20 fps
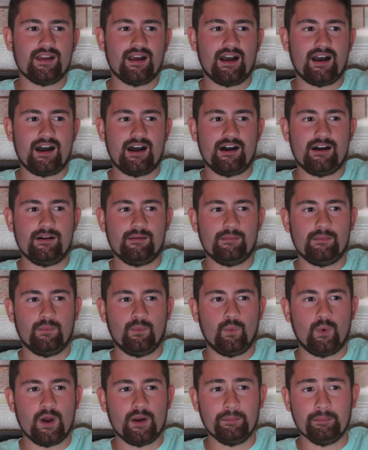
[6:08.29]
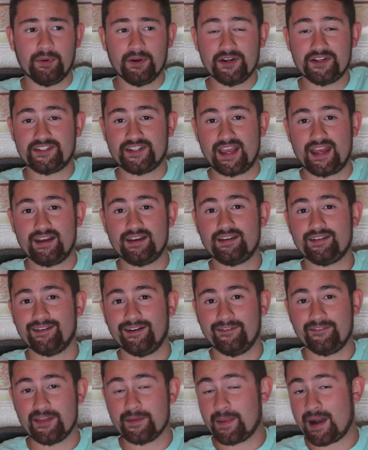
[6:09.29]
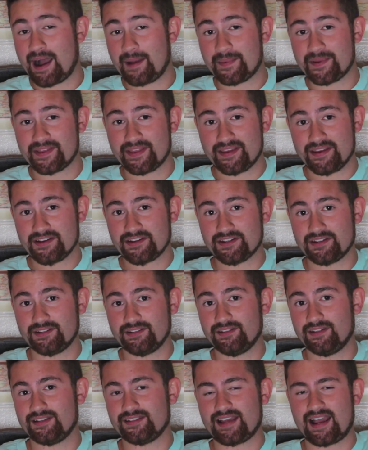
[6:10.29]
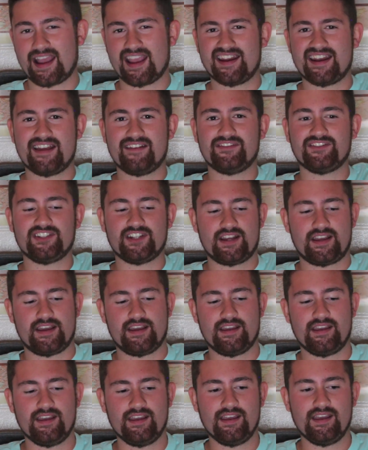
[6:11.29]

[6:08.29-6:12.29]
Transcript: 1% of the population is INFJ,